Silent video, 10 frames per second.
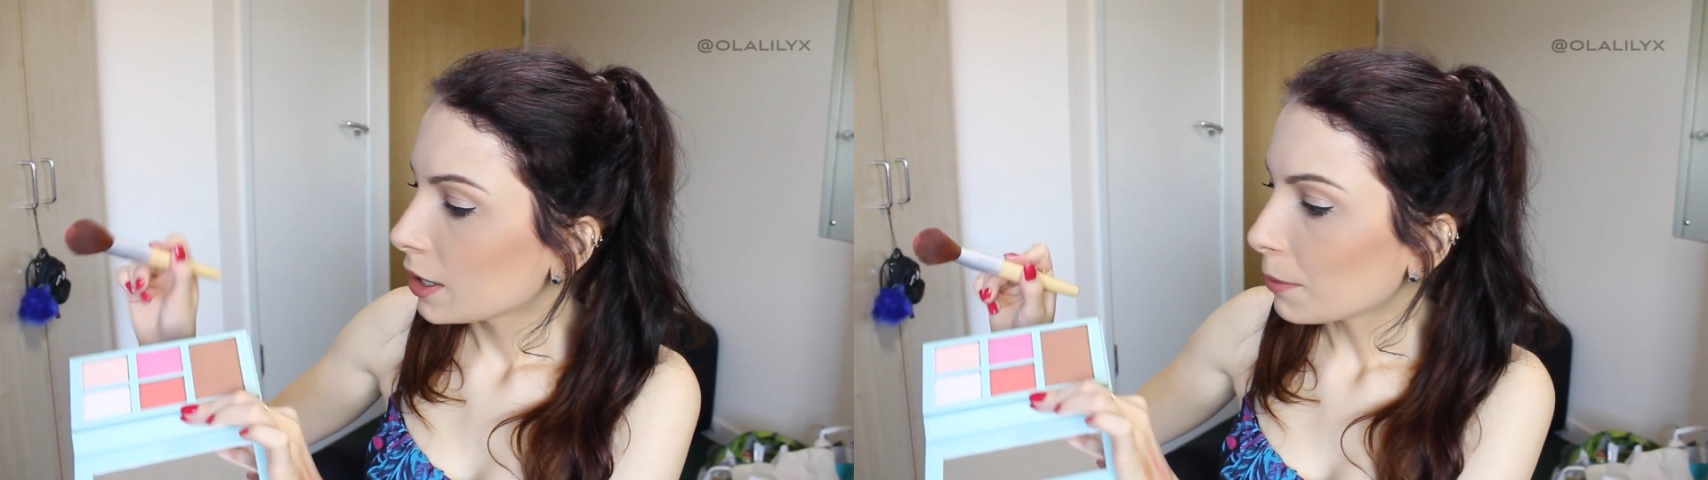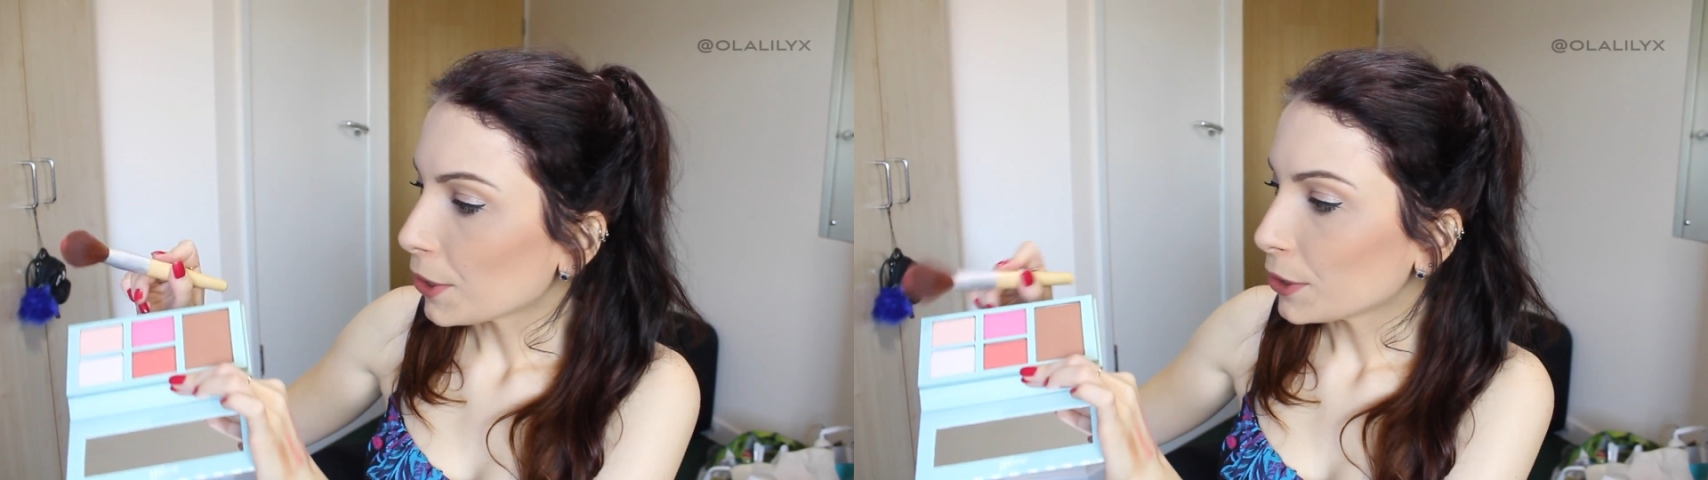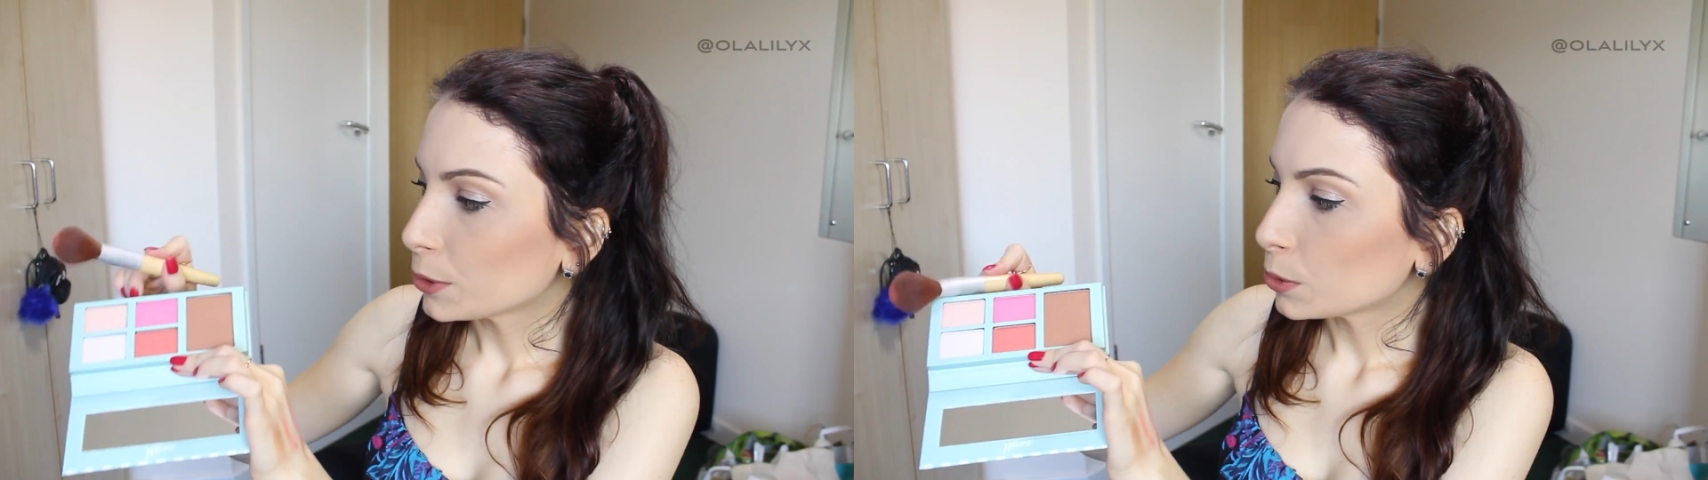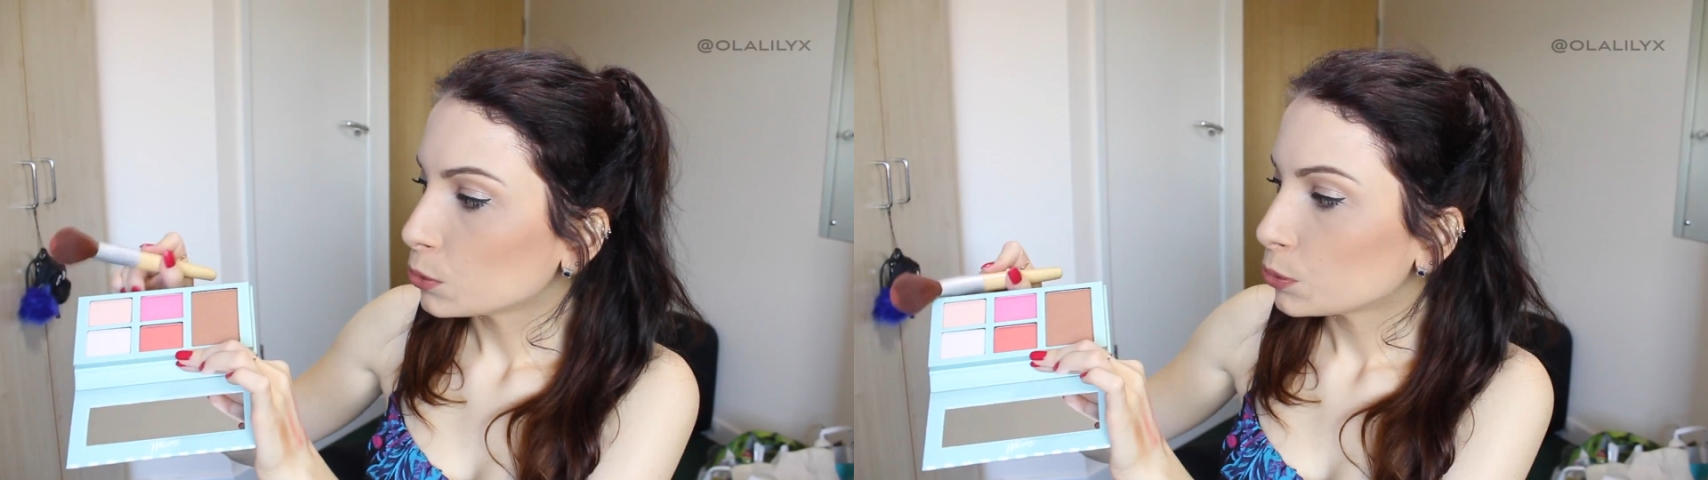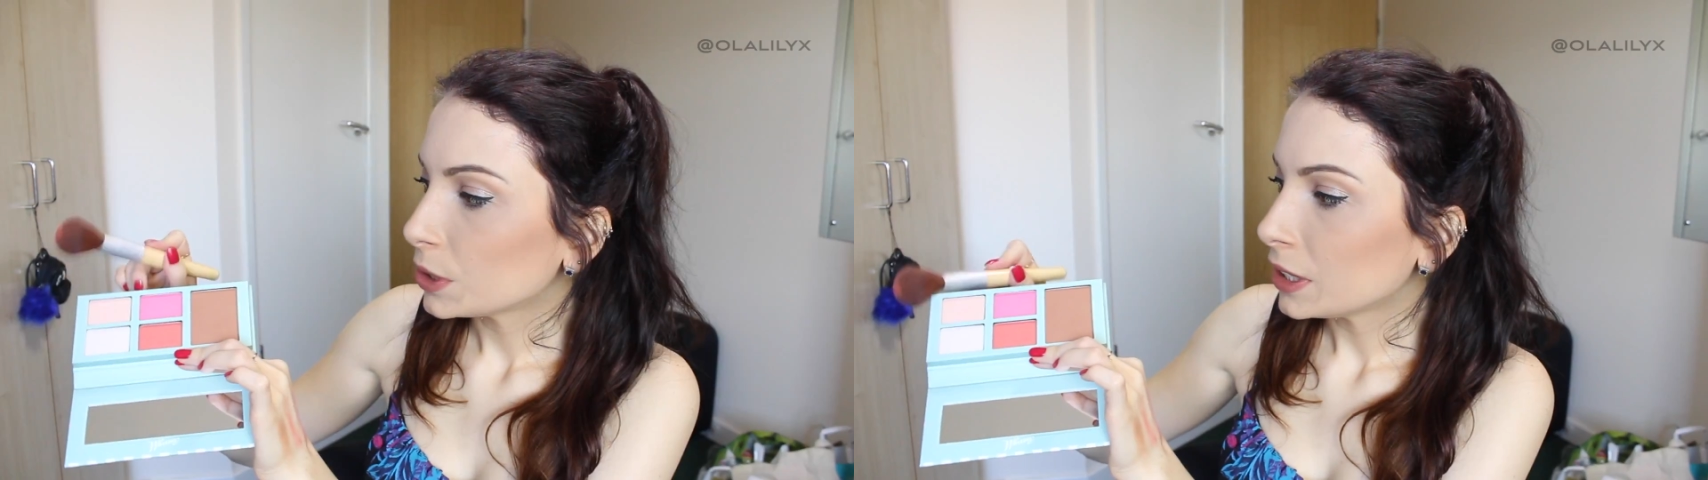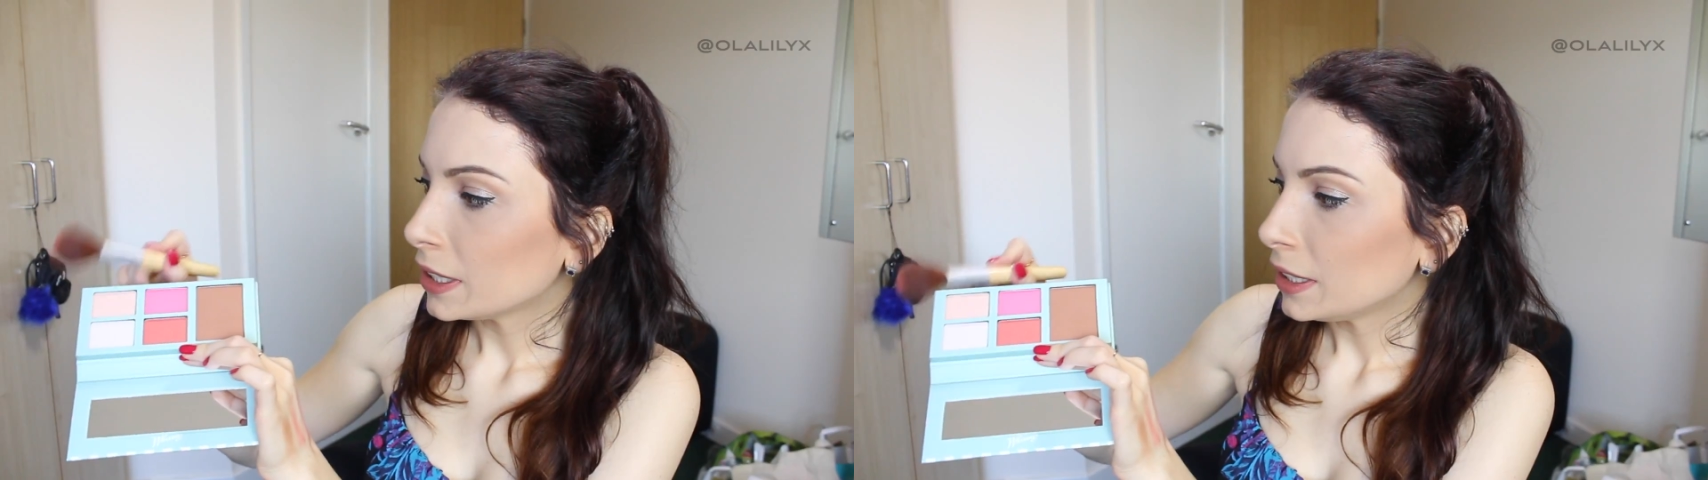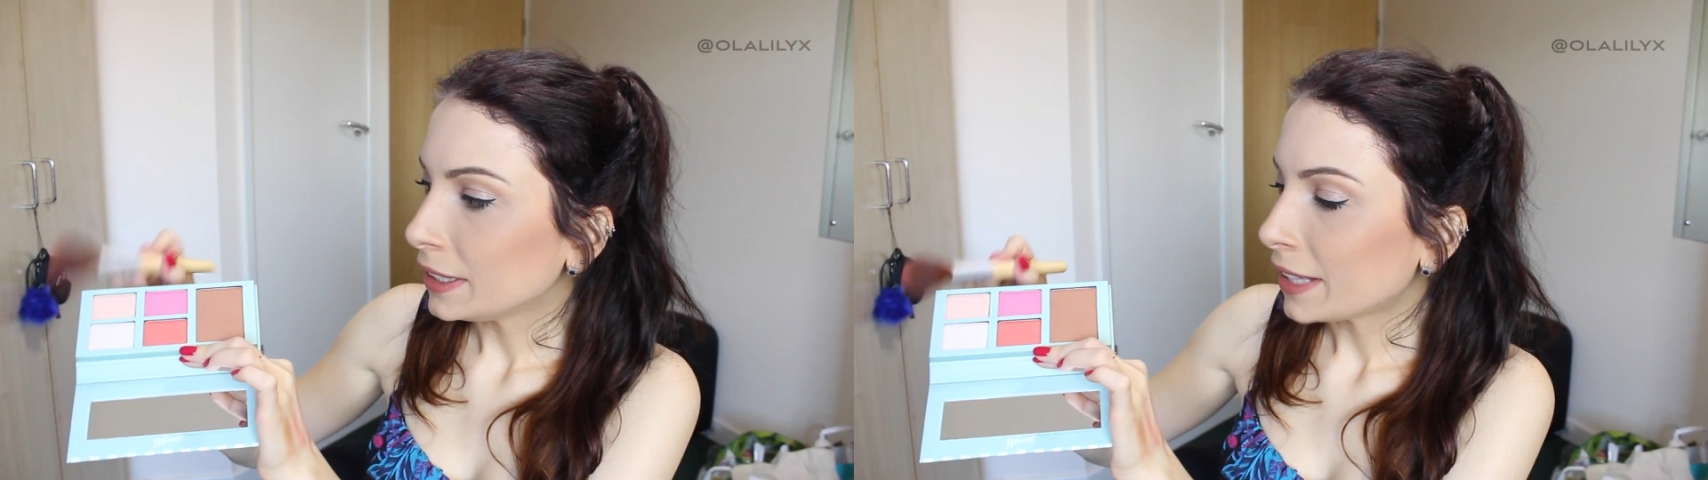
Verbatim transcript: I'm going to really